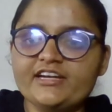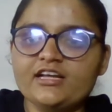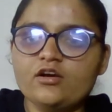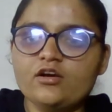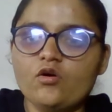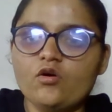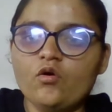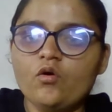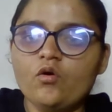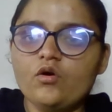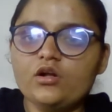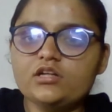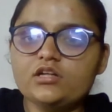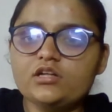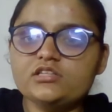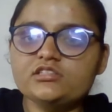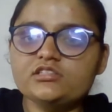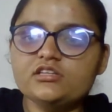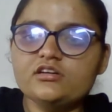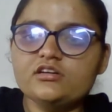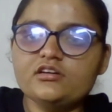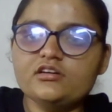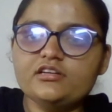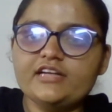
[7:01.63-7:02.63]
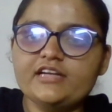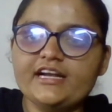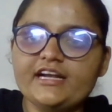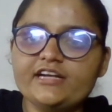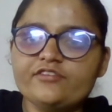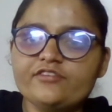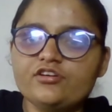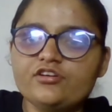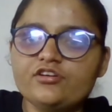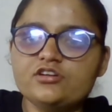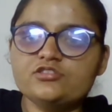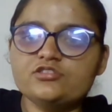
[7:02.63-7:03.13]
all the
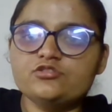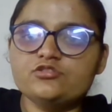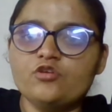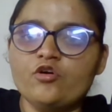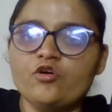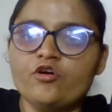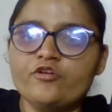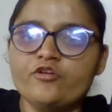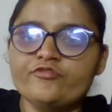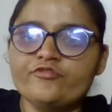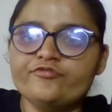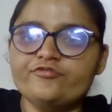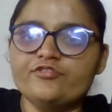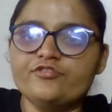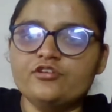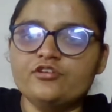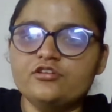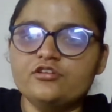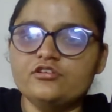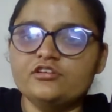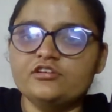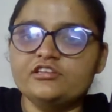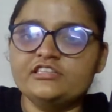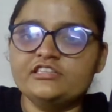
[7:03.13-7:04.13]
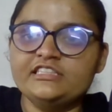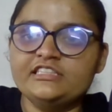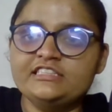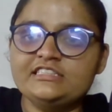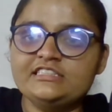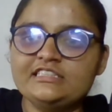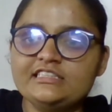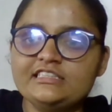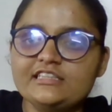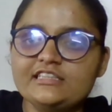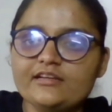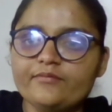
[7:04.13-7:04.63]
networks of
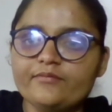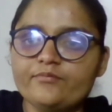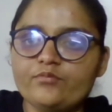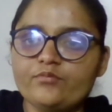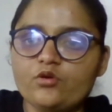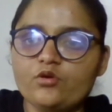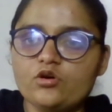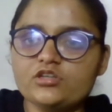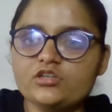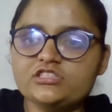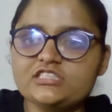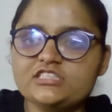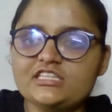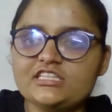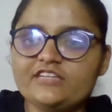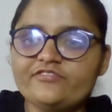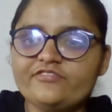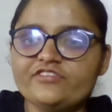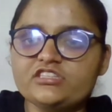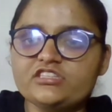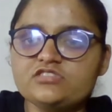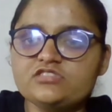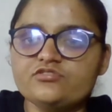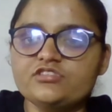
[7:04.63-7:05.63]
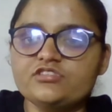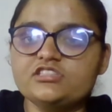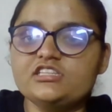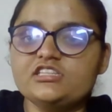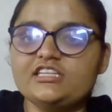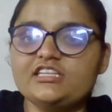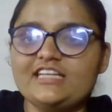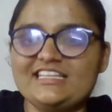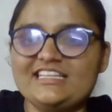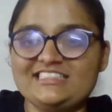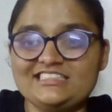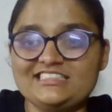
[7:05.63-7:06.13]
Ethereum blockchain, which were the
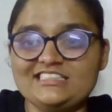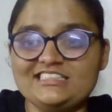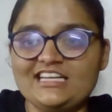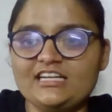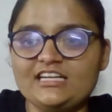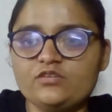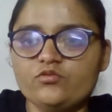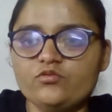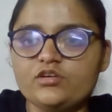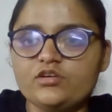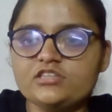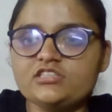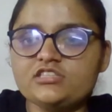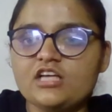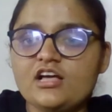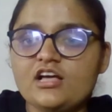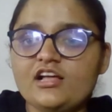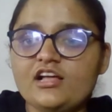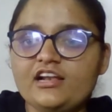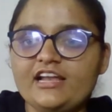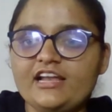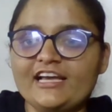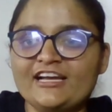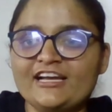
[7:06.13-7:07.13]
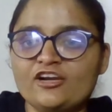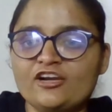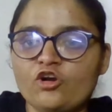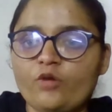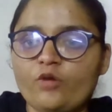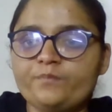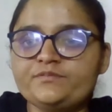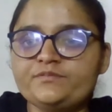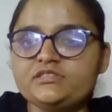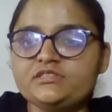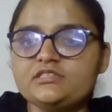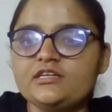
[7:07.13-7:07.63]
test networks like
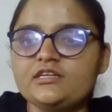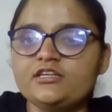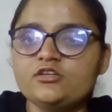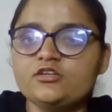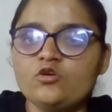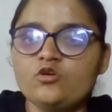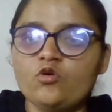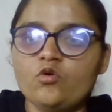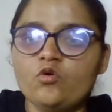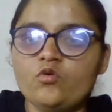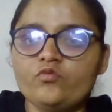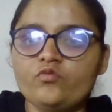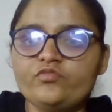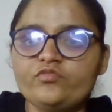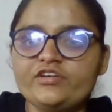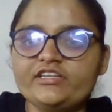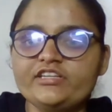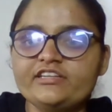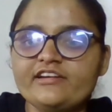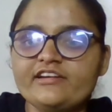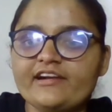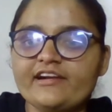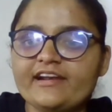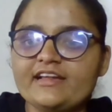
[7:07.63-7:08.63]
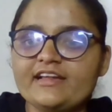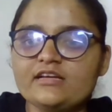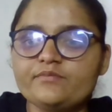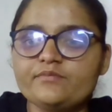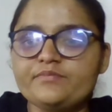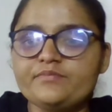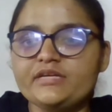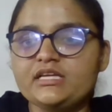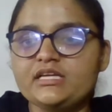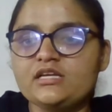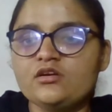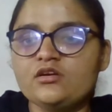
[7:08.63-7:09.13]
Robston, Covin,
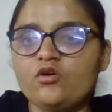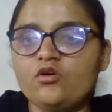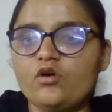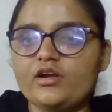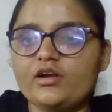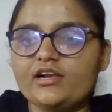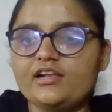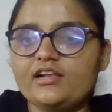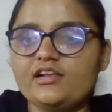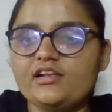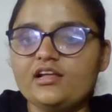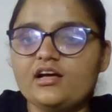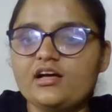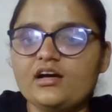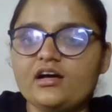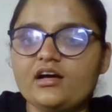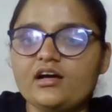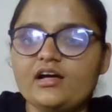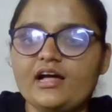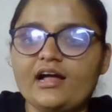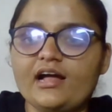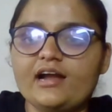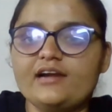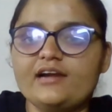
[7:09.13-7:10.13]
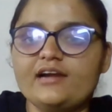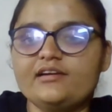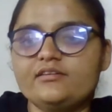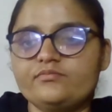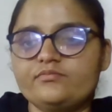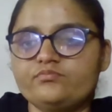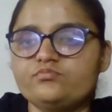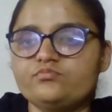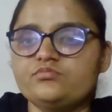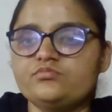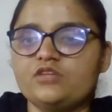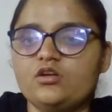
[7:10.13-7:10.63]
Ringby, Gorilla, and
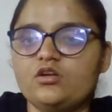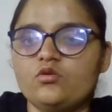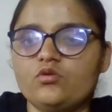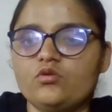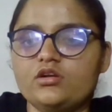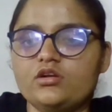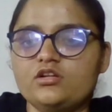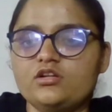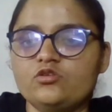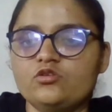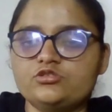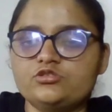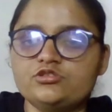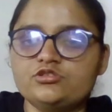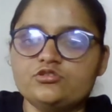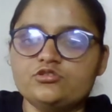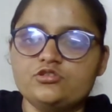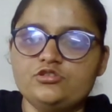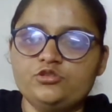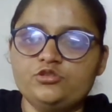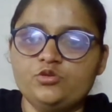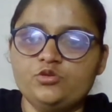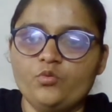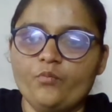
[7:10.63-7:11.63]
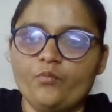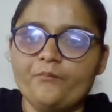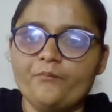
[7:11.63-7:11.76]
the localhost 2.